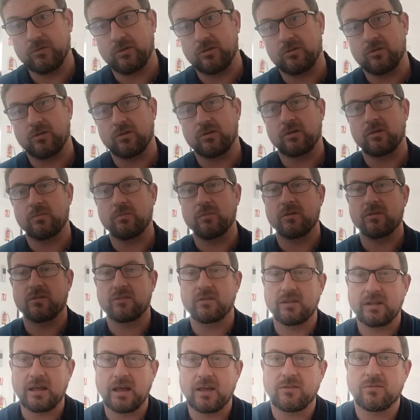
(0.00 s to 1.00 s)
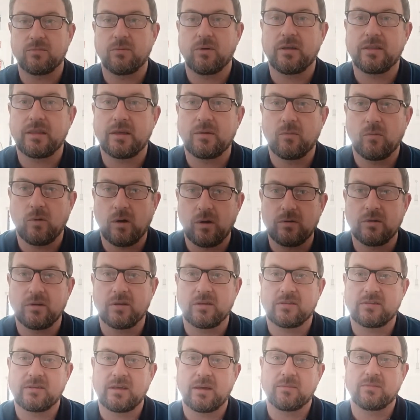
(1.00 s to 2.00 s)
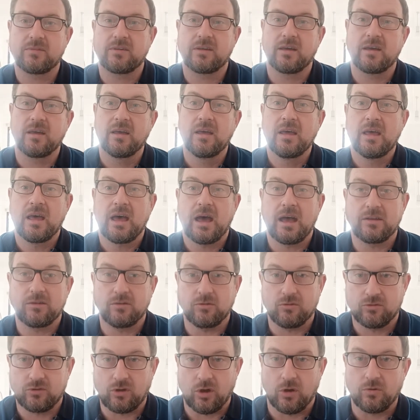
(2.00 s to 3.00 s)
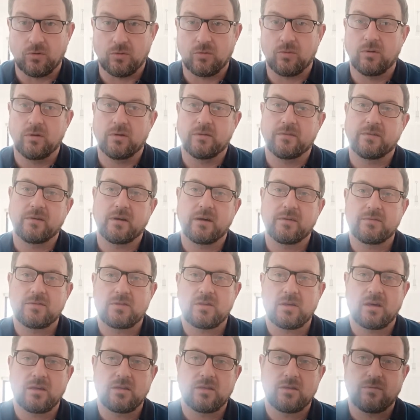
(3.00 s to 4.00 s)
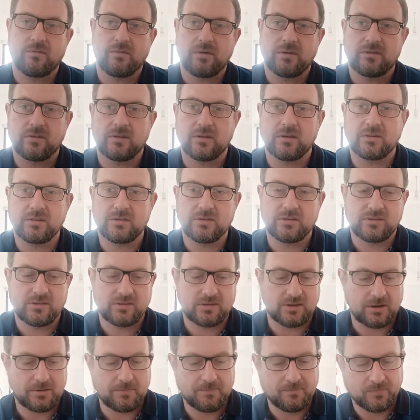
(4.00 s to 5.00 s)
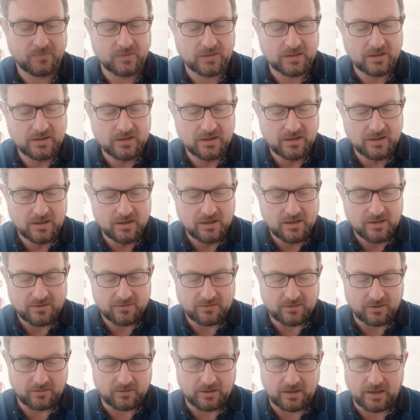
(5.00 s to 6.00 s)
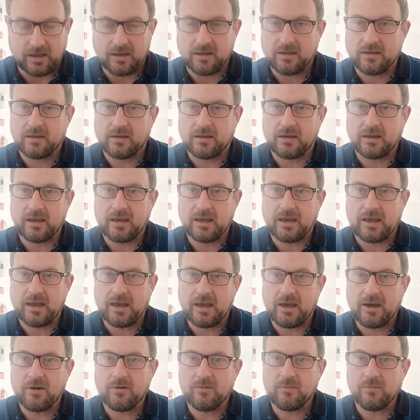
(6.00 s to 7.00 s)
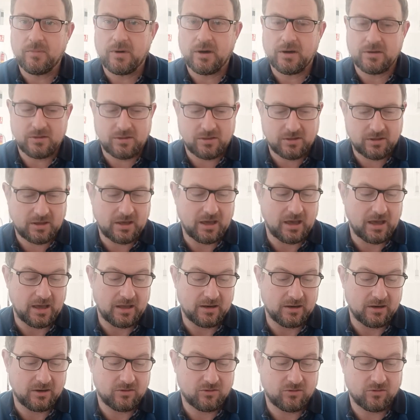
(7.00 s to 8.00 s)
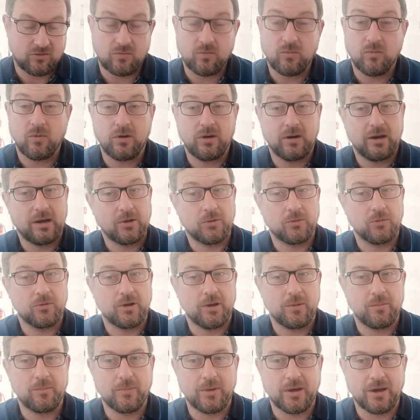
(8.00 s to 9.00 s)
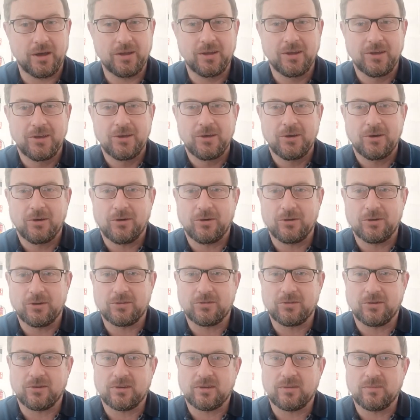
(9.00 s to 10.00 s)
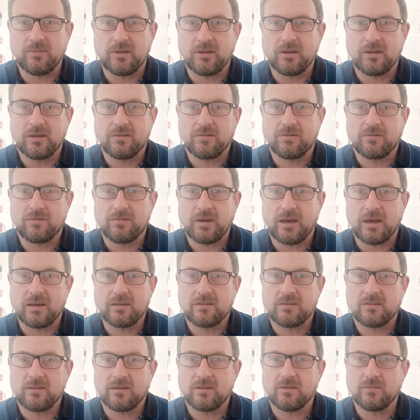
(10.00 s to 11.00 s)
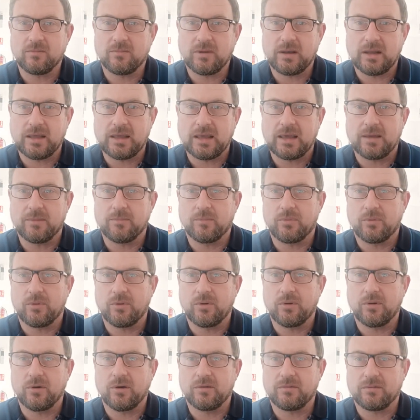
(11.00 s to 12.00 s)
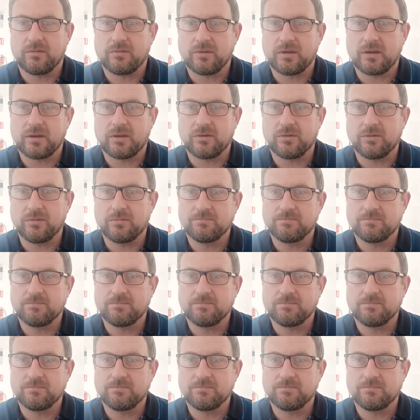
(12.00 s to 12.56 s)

documents, and that's why they won't accept it, and you don't qualify for change of residence. So yeah, how much can just one little number on a document affect the complete import of a vehicle?